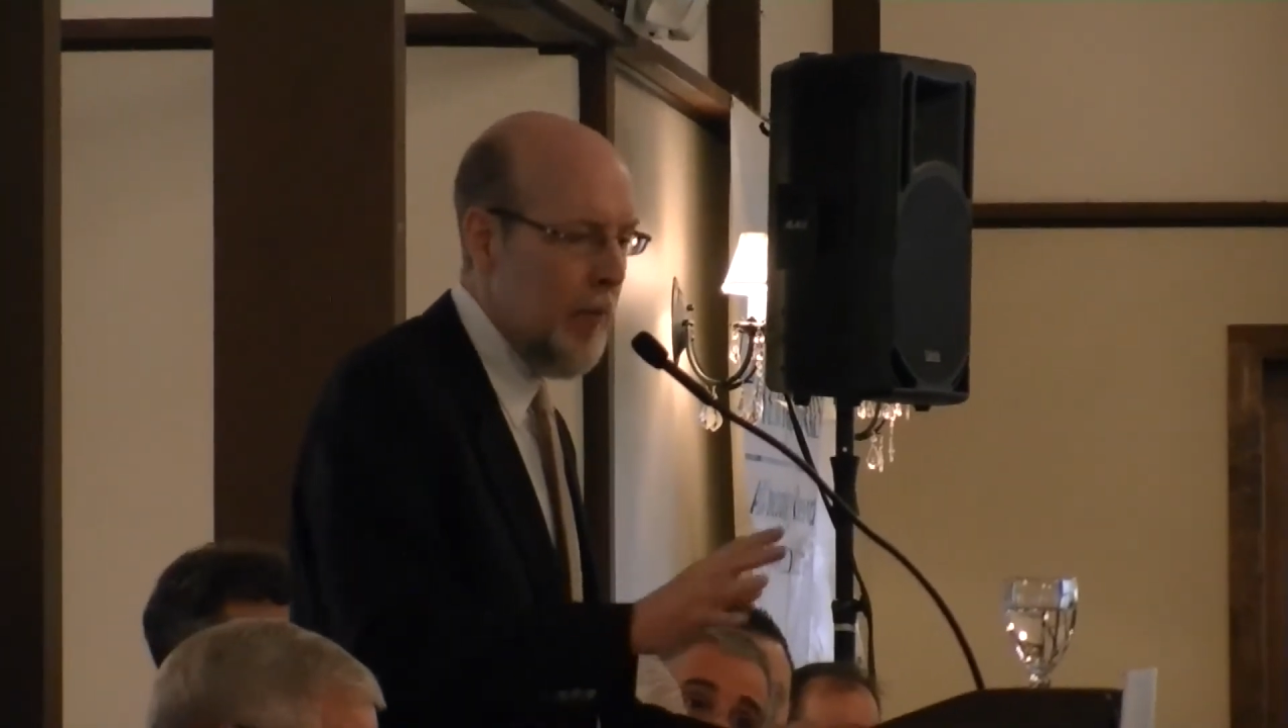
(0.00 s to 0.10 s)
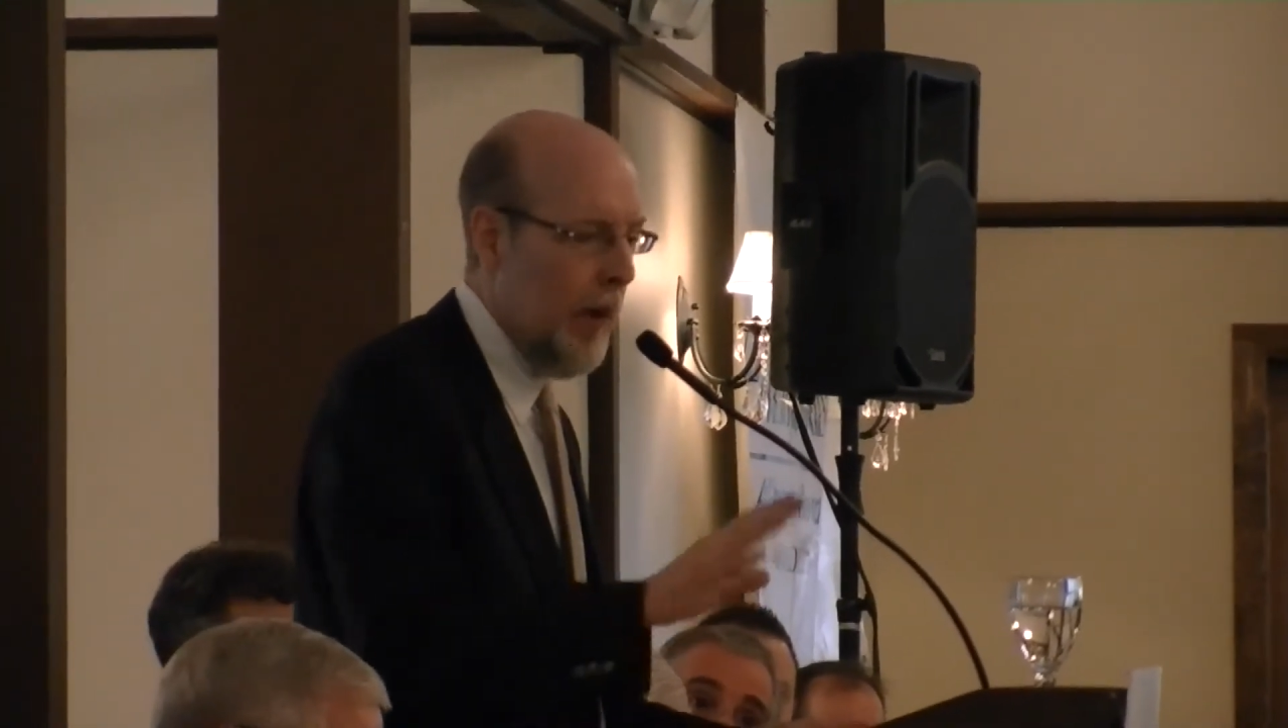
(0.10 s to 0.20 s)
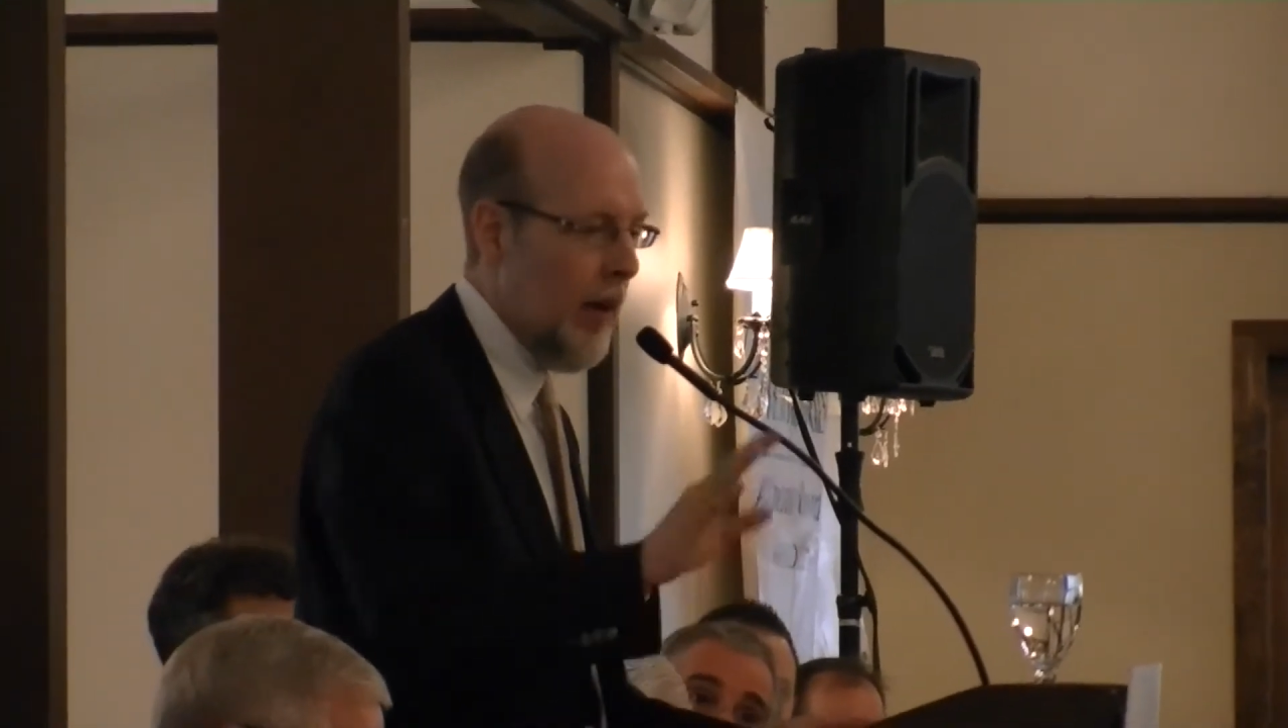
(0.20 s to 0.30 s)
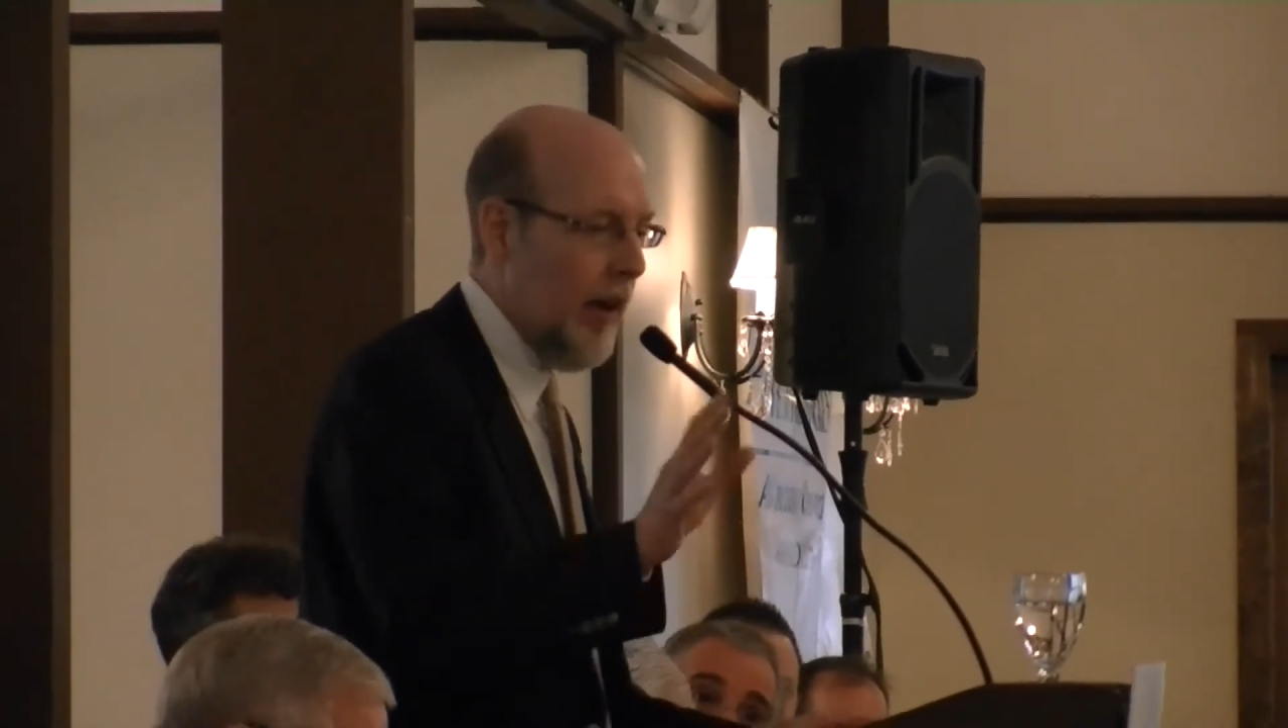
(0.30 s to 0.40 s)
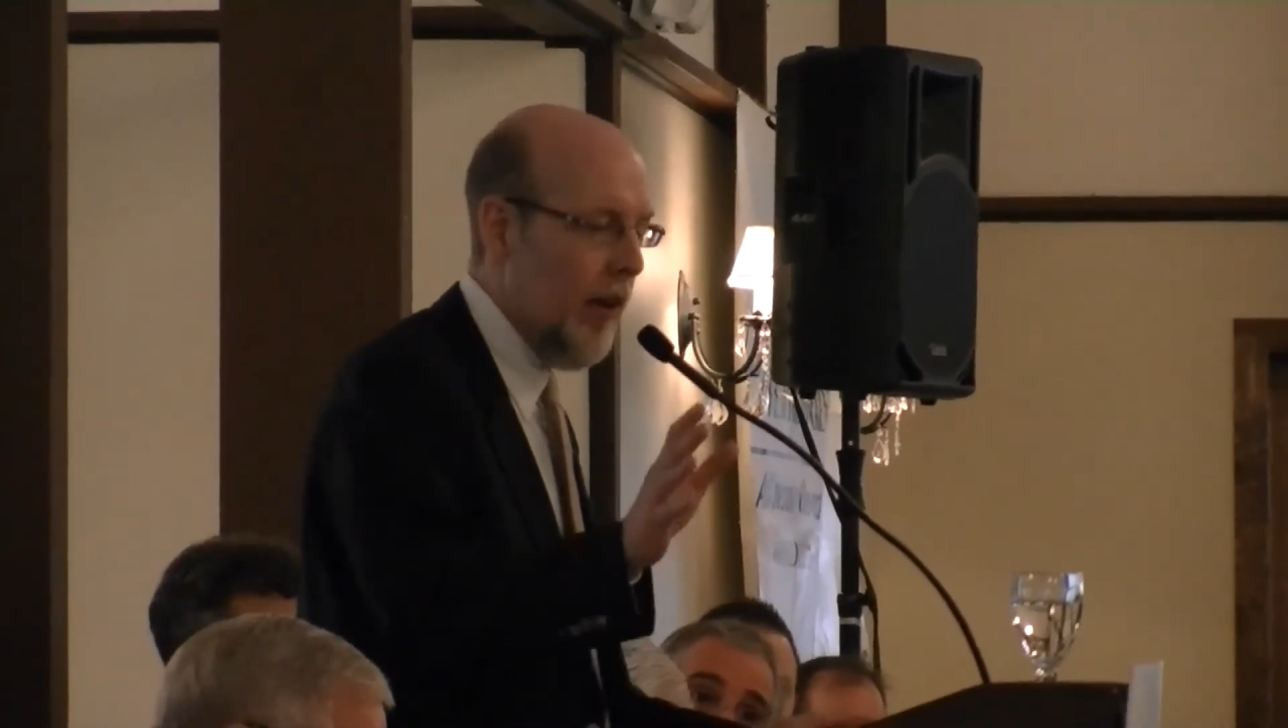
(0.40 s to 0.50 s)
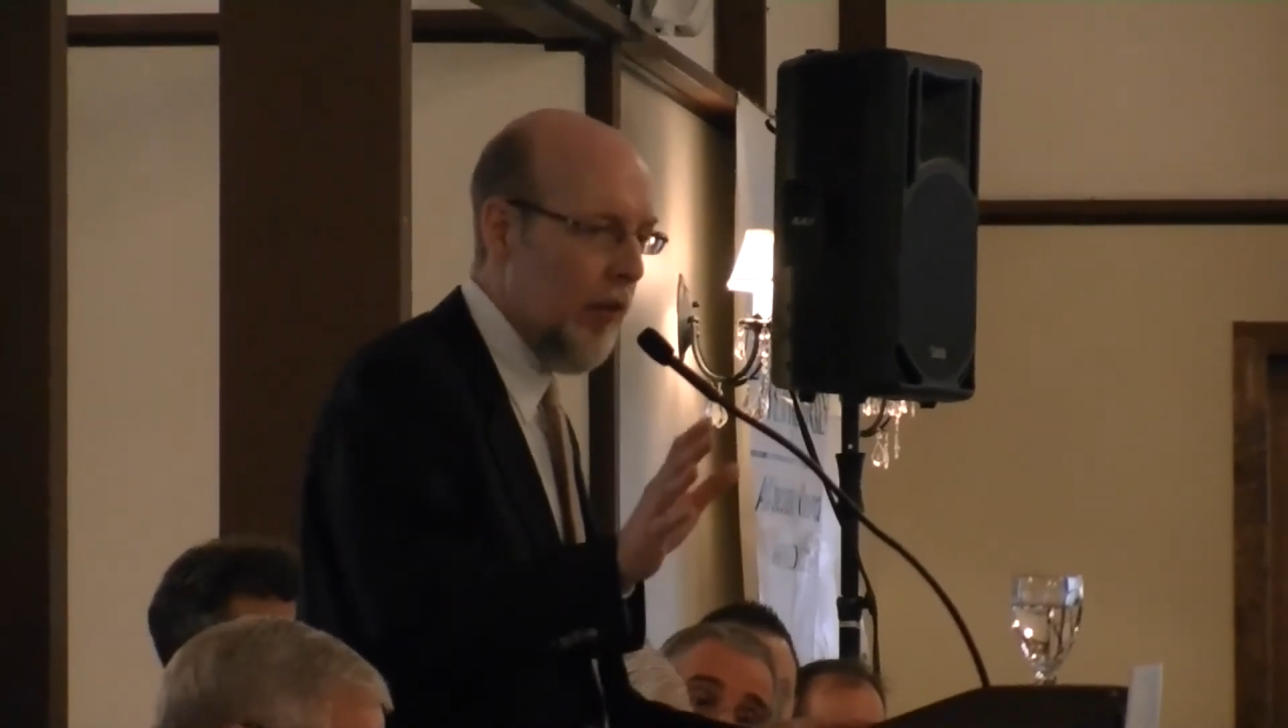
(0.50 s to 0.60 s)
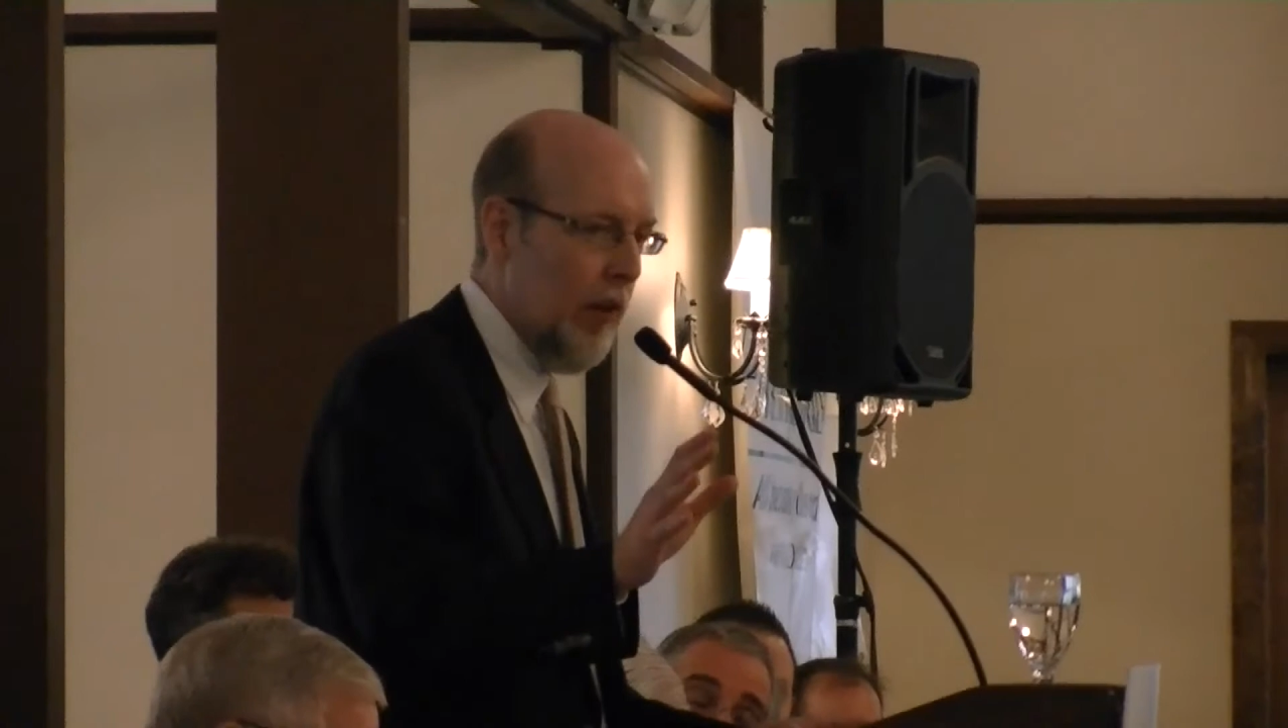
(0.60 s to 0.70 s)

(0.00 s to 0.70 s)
partly because it